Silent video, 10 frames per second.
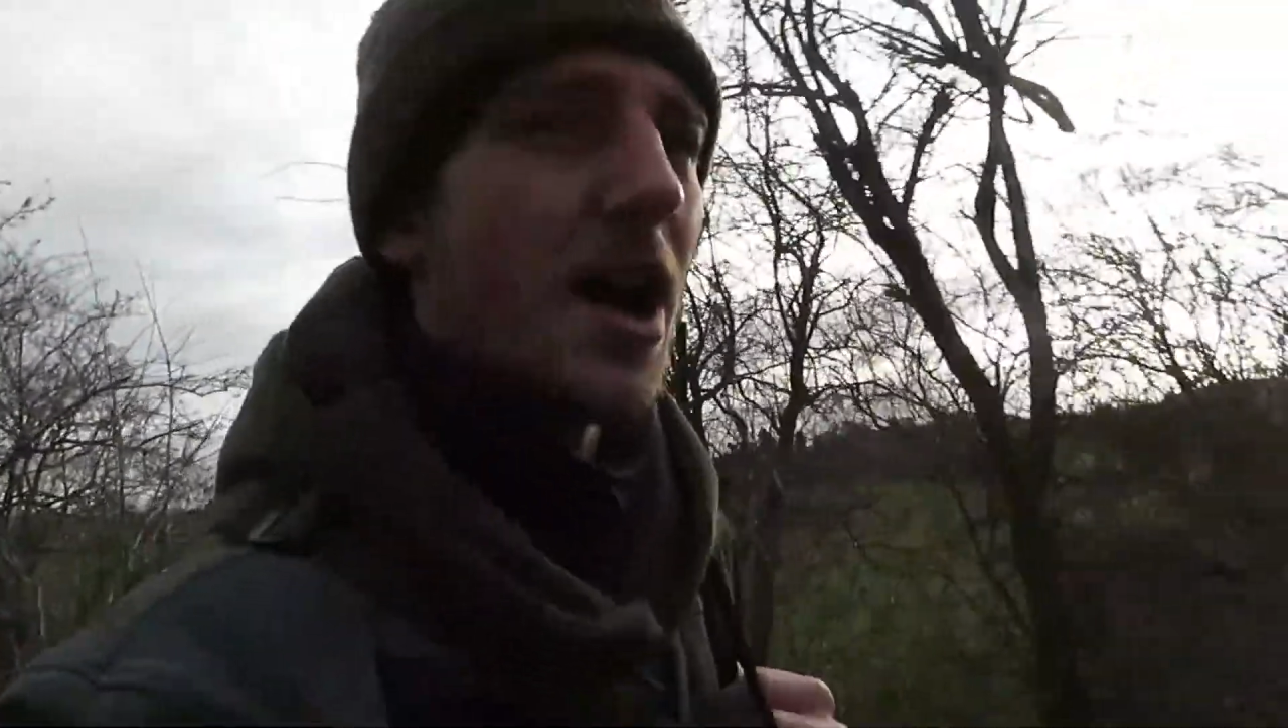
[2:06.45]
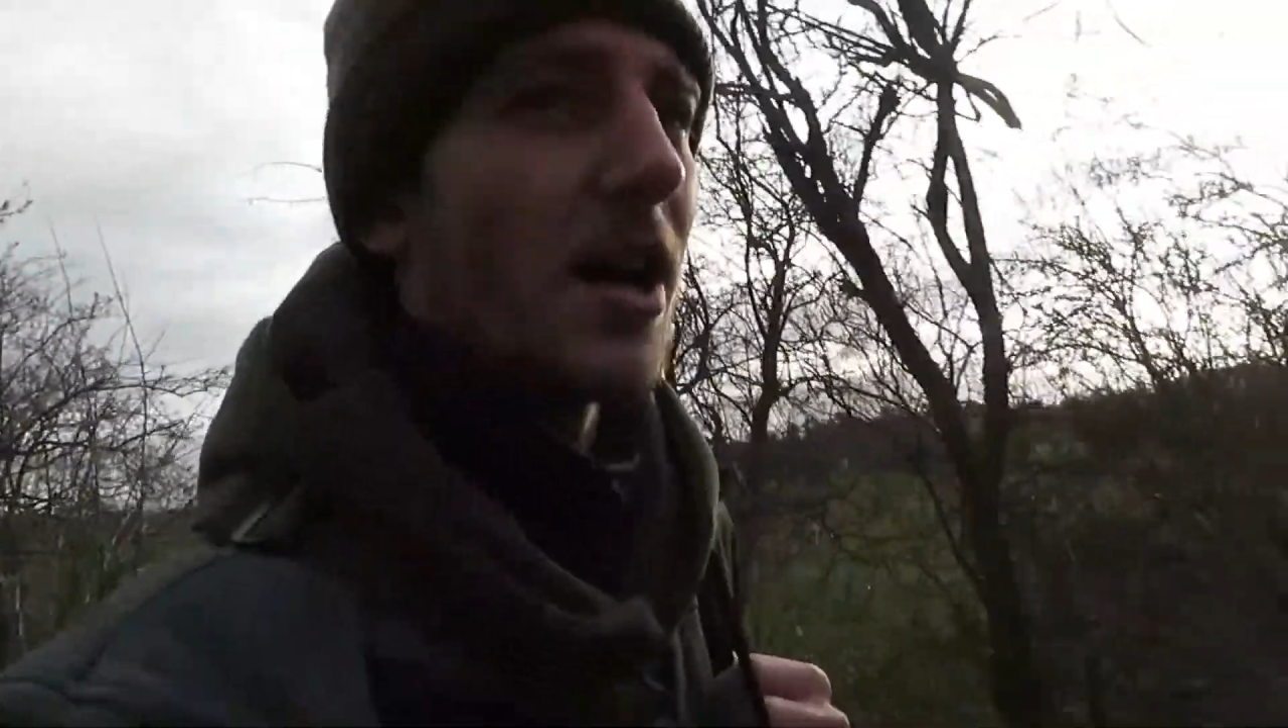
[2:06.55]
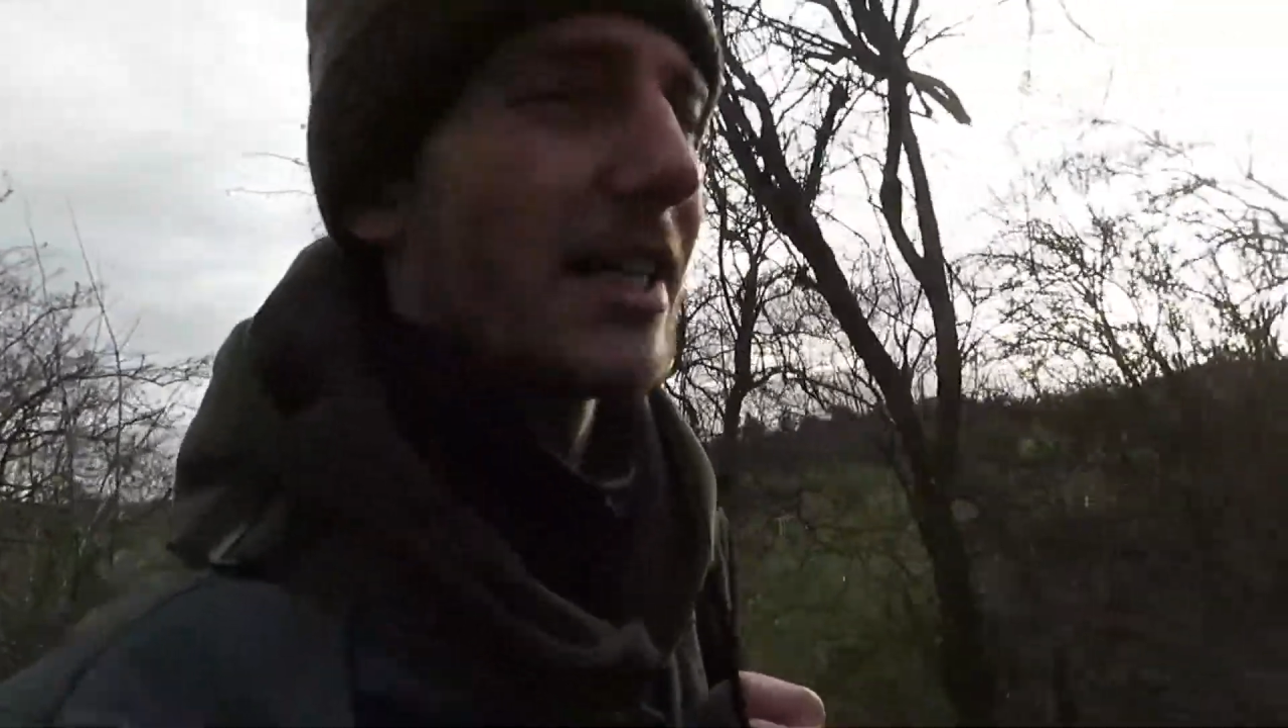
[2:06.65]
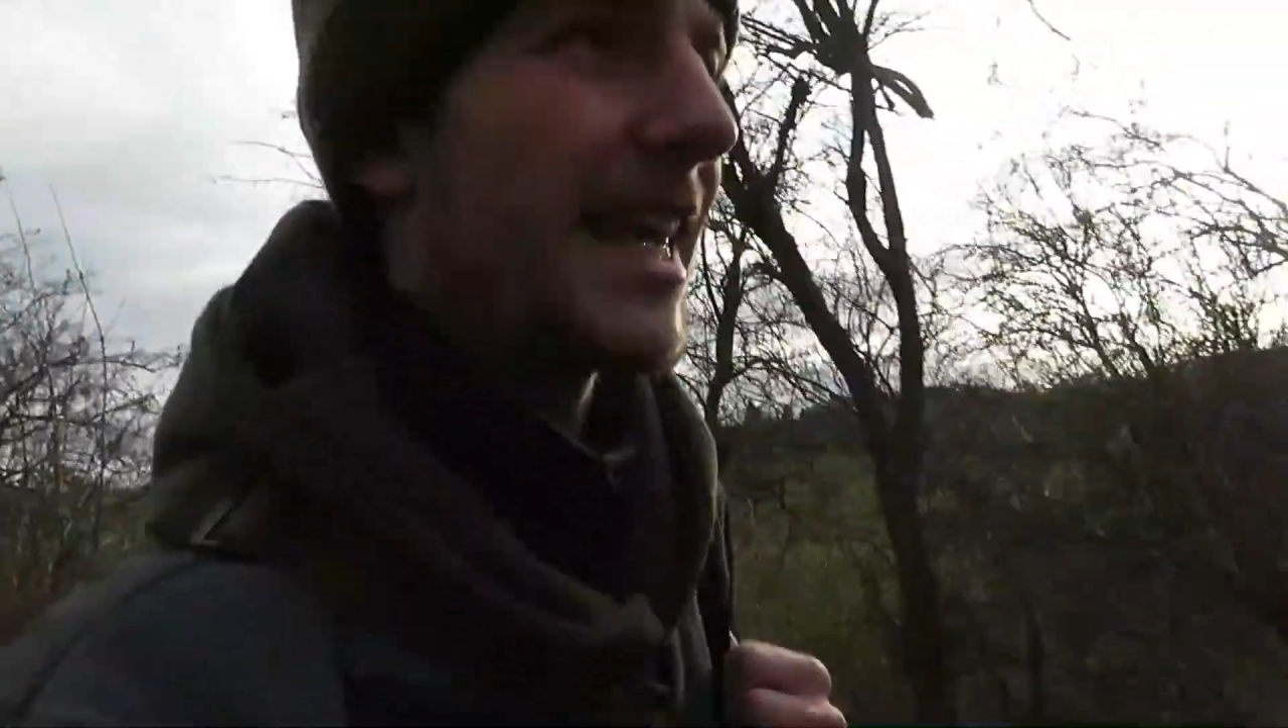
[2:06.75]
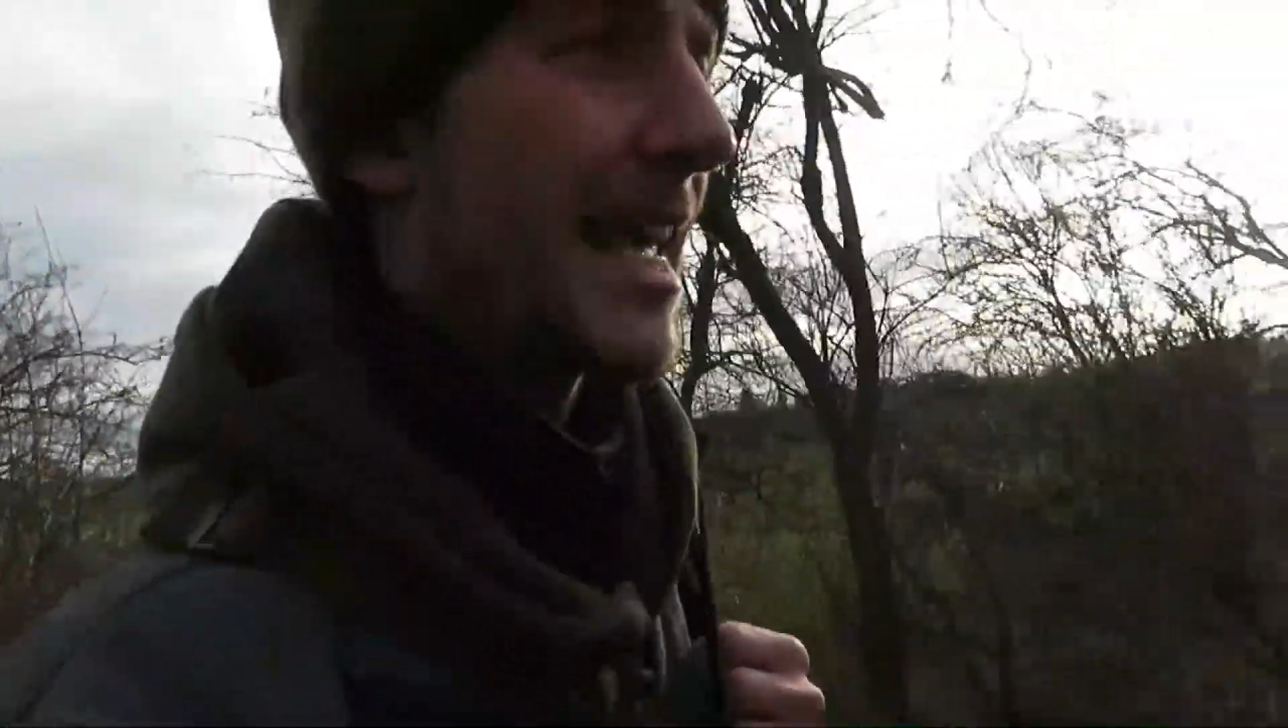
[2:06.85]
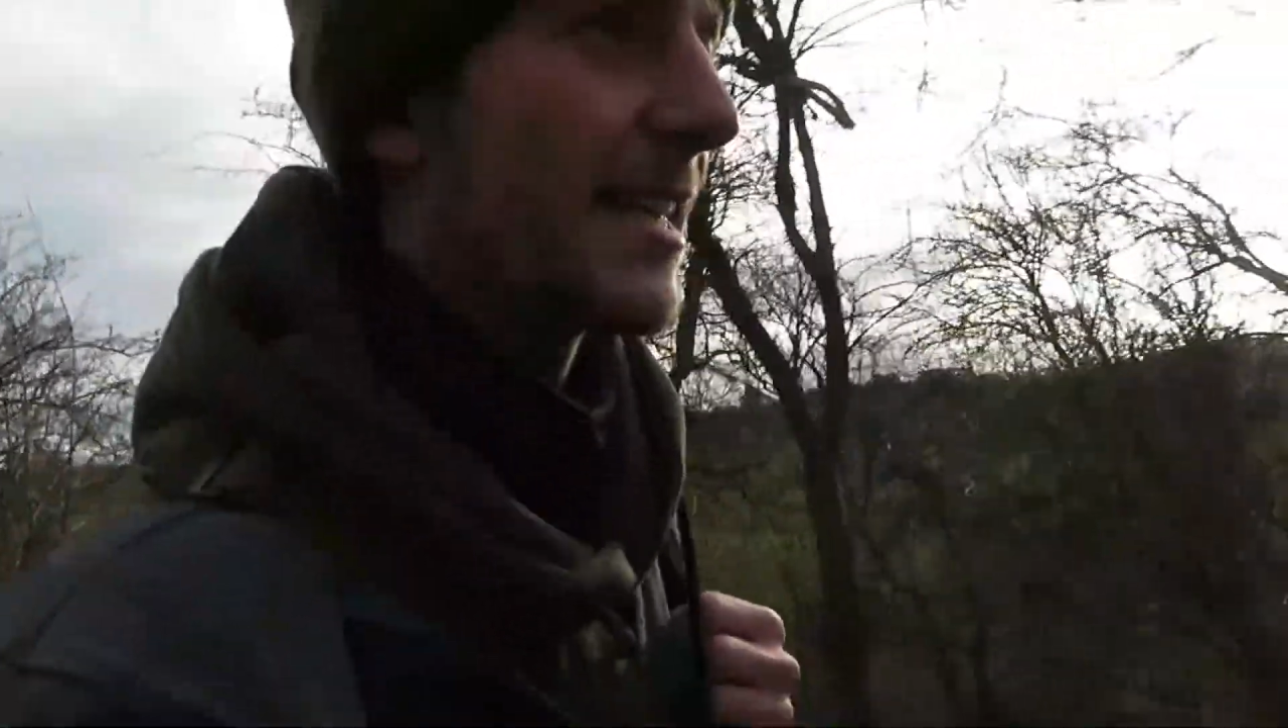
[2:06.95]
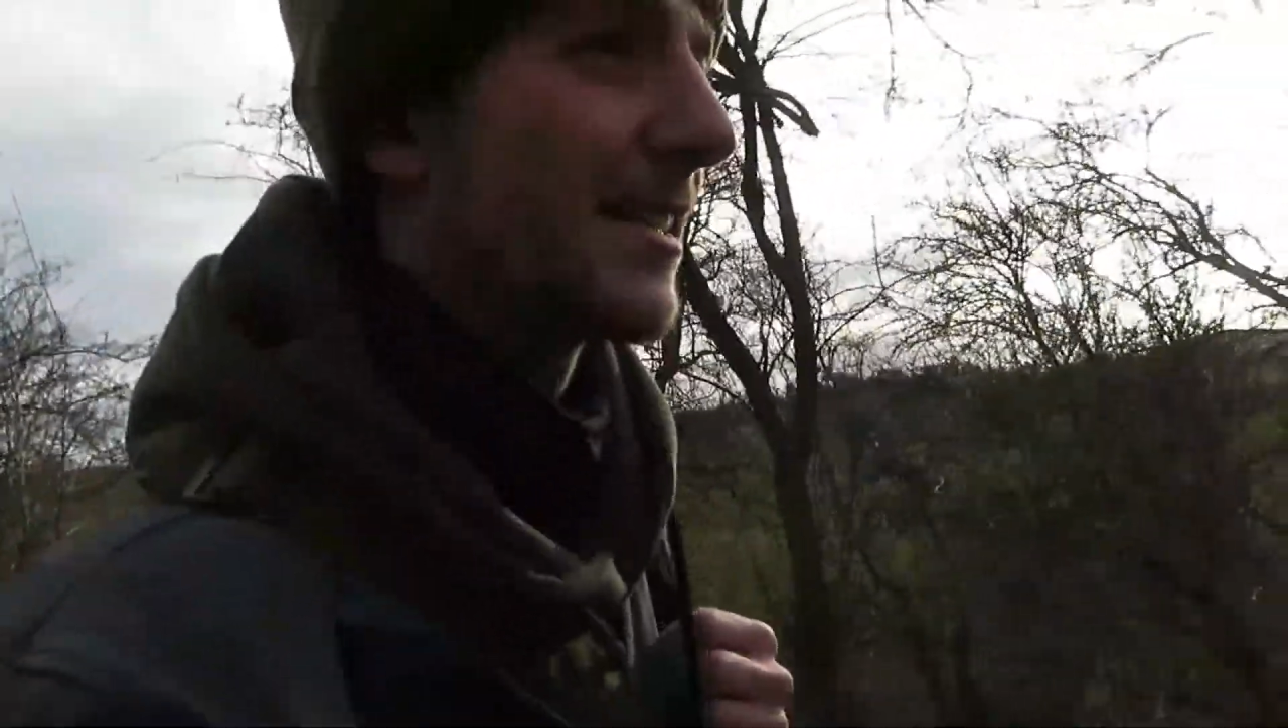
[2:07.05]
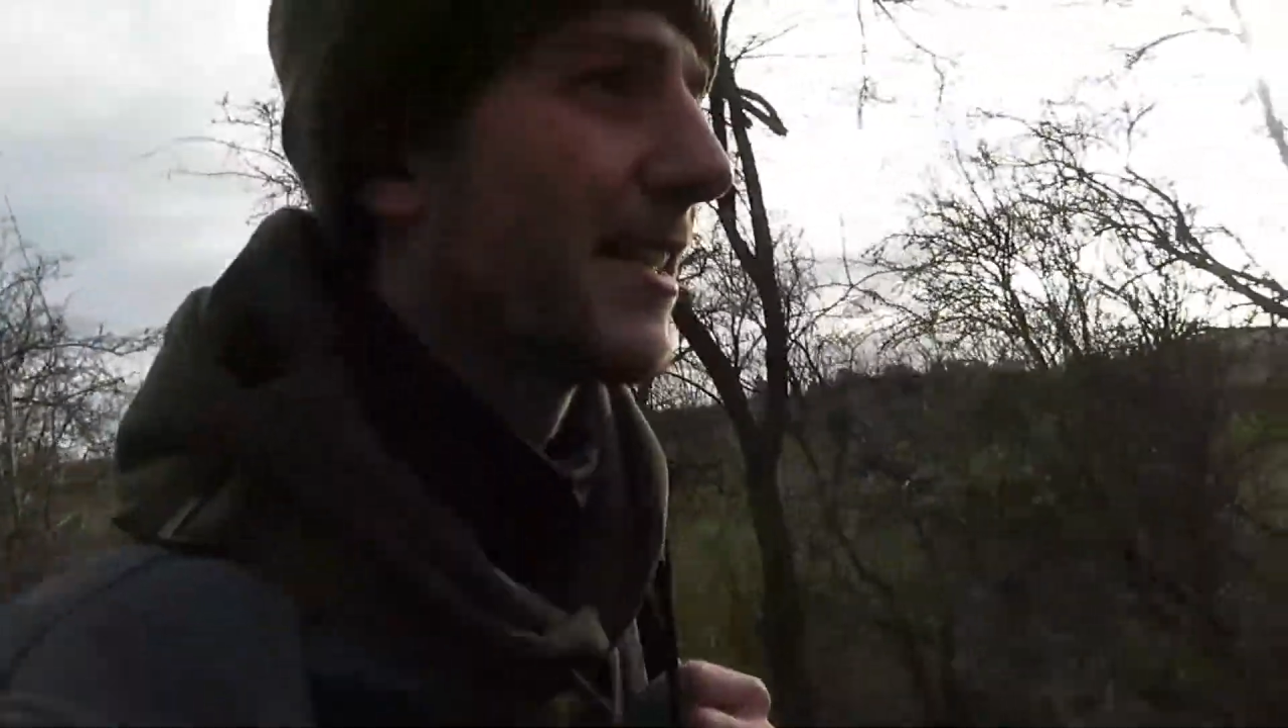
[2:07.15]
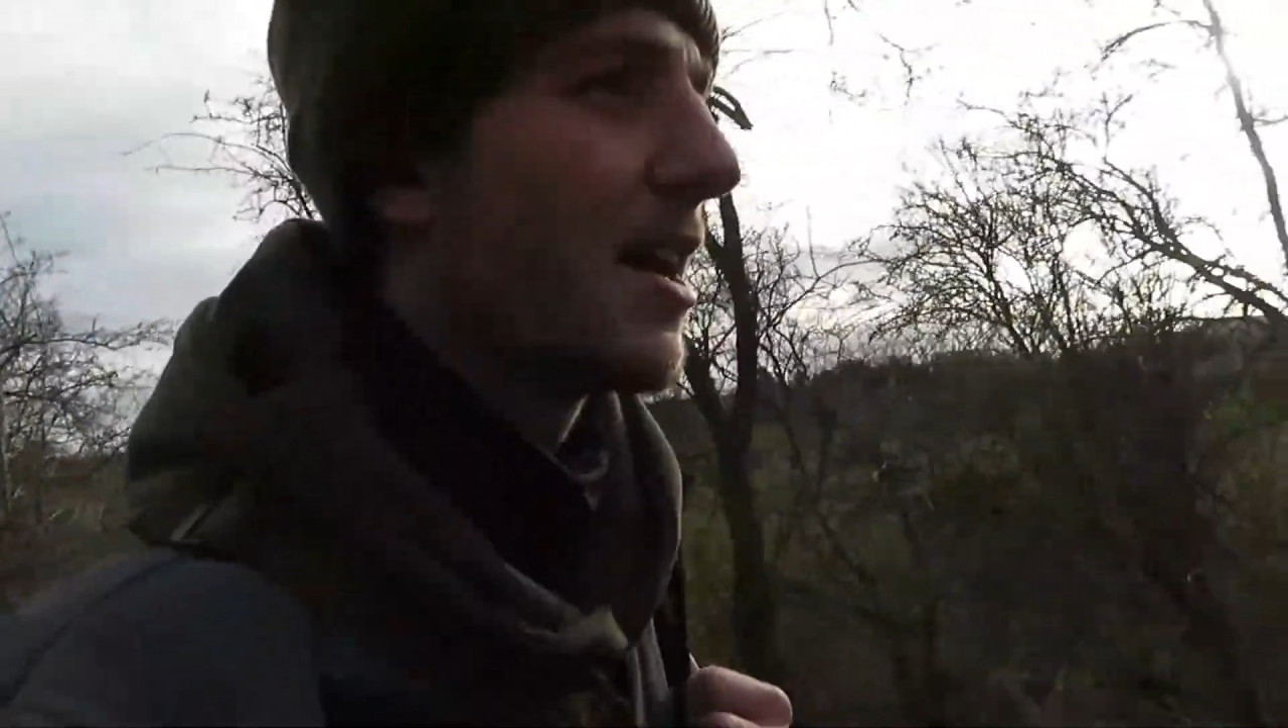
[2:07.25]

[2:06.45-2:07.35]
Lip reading: our geese,